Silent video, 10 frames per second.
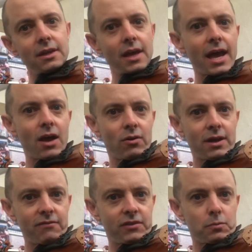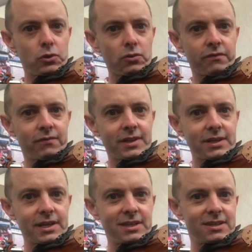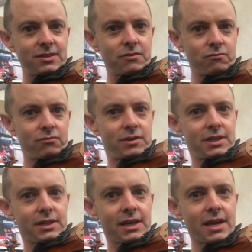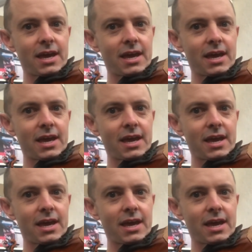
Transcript: how comfortable you're feeling doesn't really